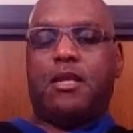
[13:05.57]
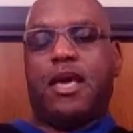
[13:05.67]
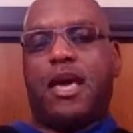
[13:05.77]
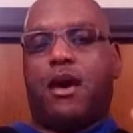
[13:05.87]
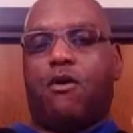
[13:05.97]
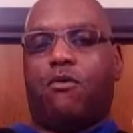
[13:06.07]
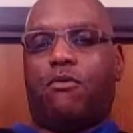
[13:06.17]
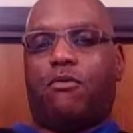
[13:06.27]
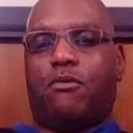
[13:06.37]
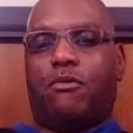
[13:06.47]

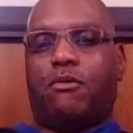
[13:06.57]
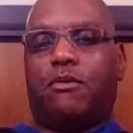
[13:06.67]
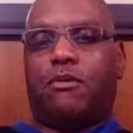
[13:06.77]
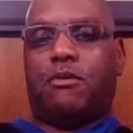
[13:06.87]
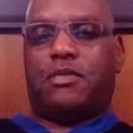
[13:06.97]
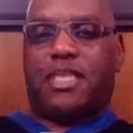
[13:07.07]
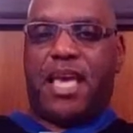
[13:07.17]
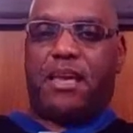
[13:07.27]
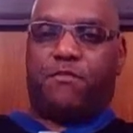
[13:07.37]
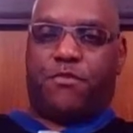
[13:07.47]
Now,
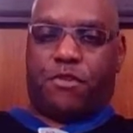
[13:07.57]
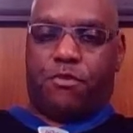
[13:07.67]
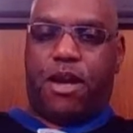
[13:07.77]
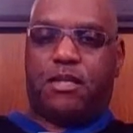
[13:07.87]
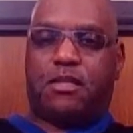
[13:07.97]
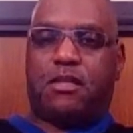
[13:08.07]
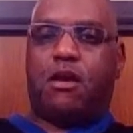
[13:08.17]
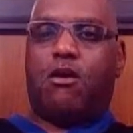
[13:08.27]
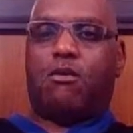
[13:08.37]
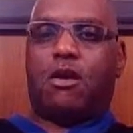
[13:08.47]
take it with a grain of
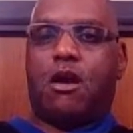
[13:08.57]
salt.